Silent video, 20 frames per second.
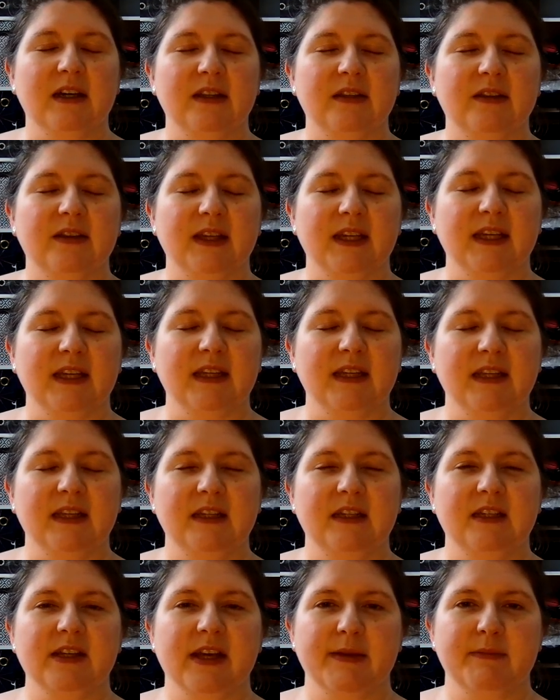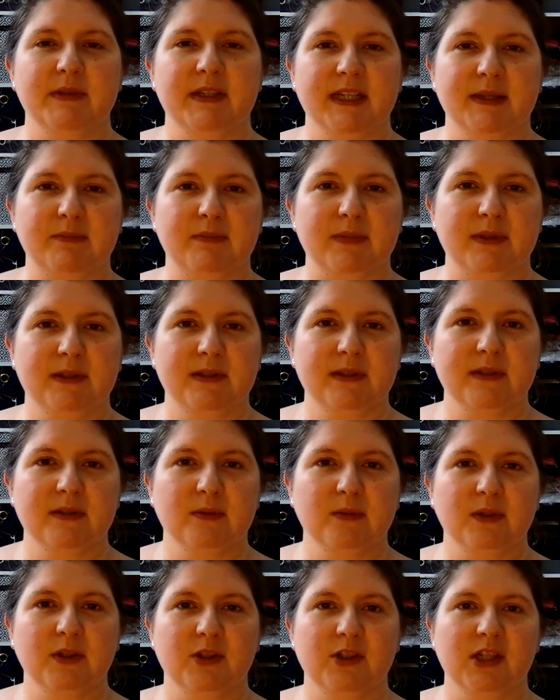The timestamps
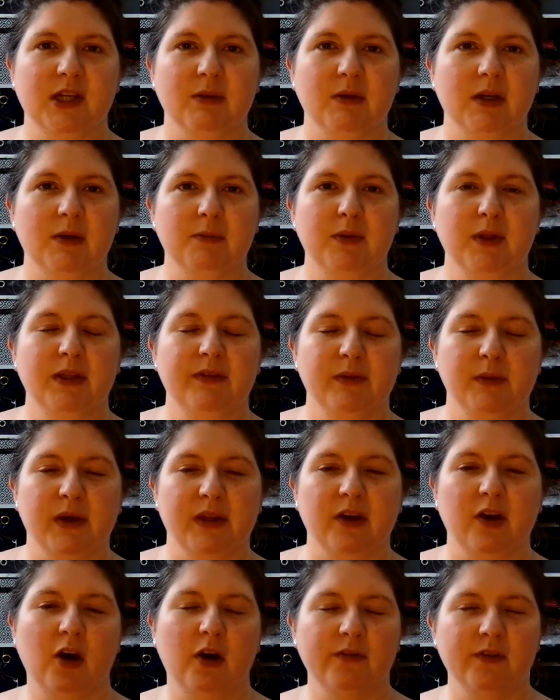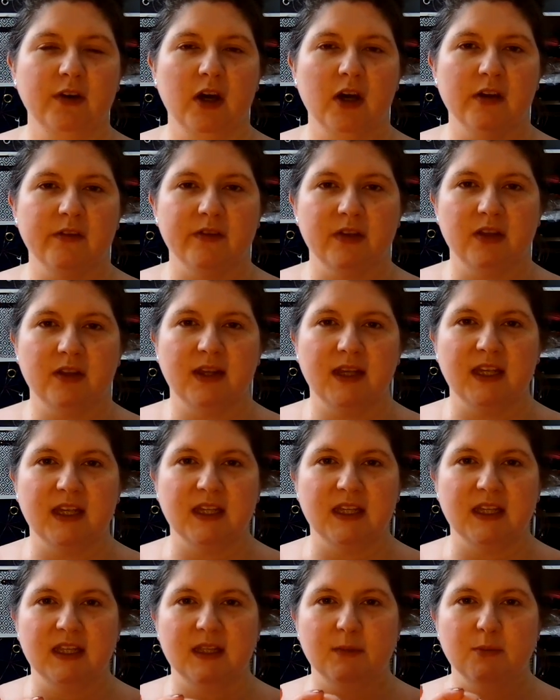will show up if you either hover over
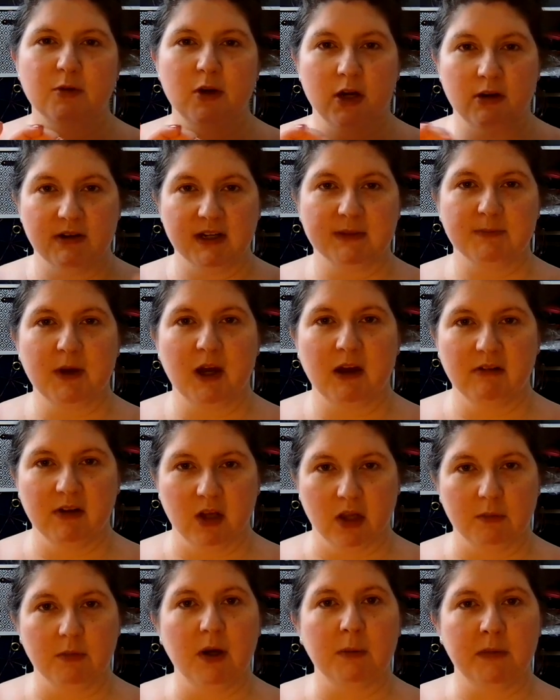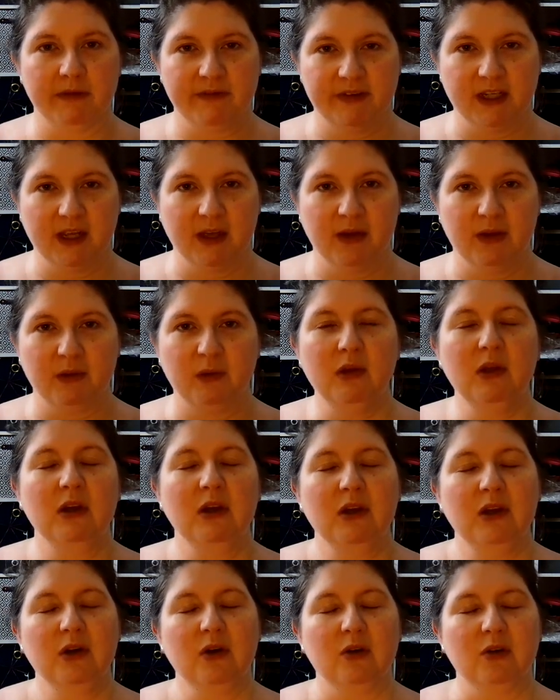the progress bar along the bottom of the video,
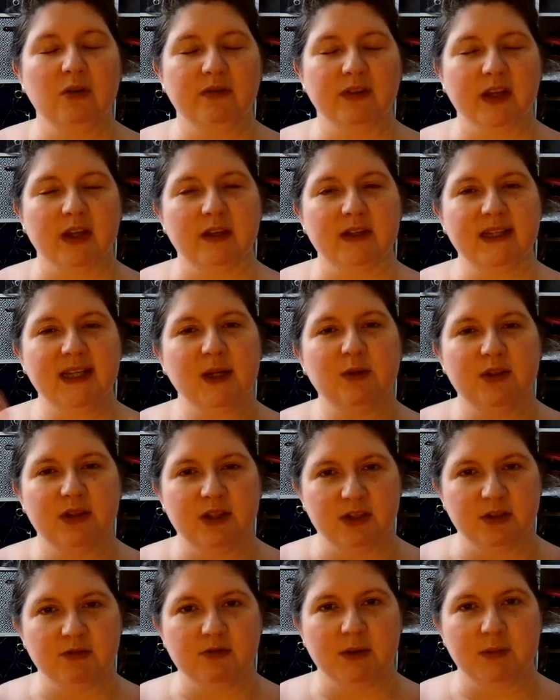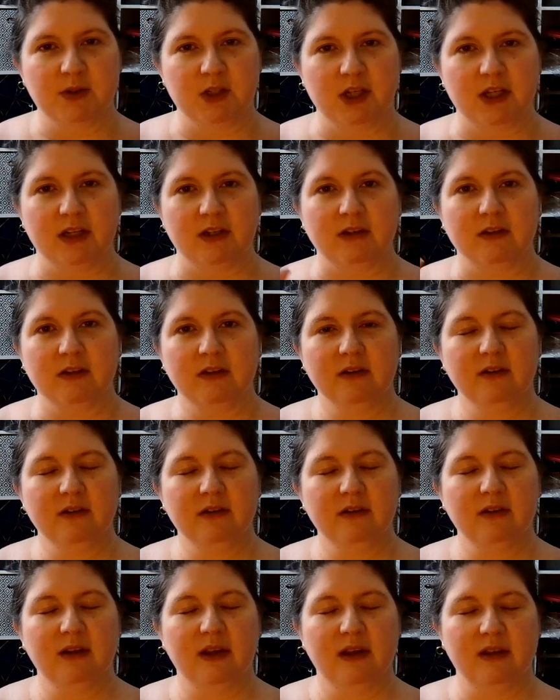or if you go down to the description.
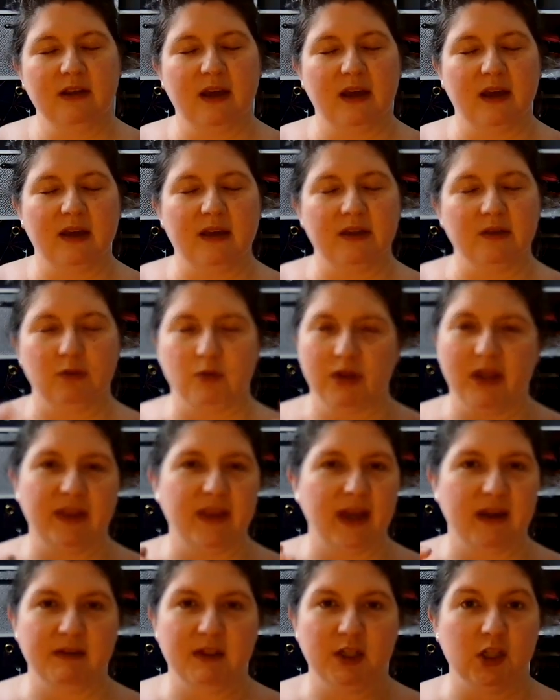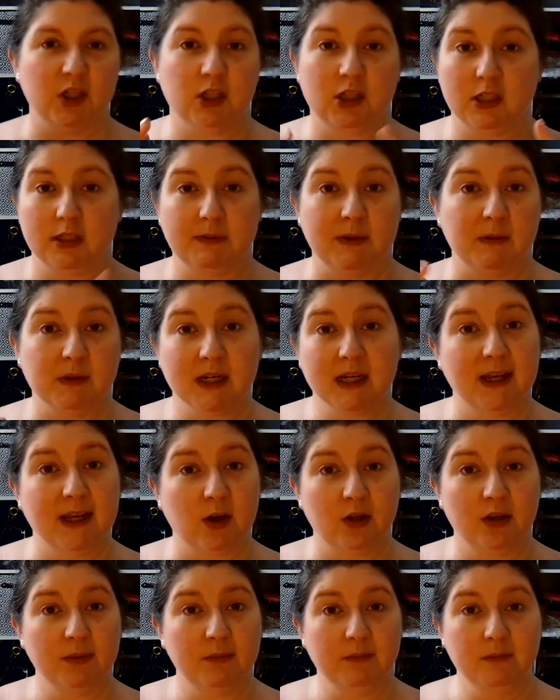They're all in there and you should just be able to click
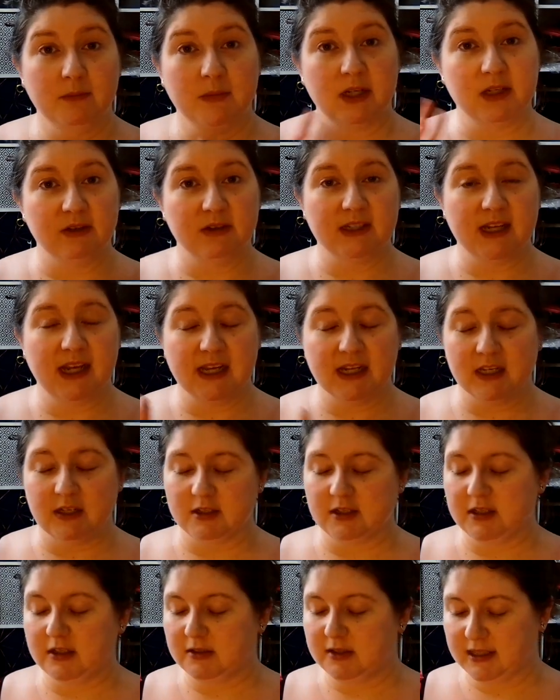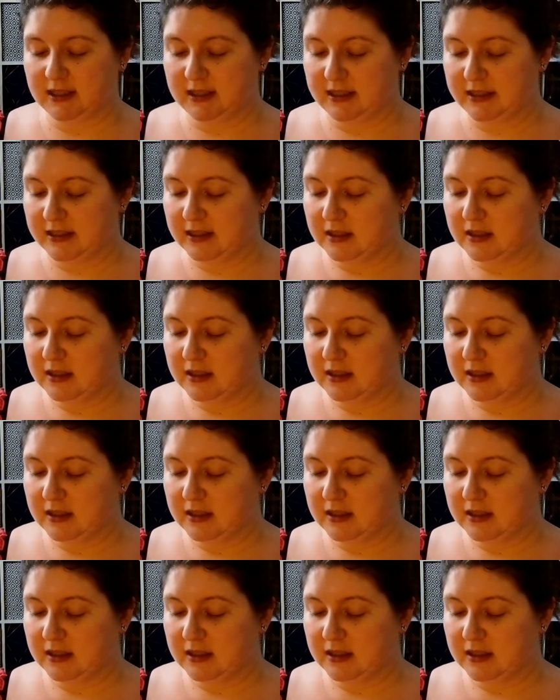on them and it'll take you to the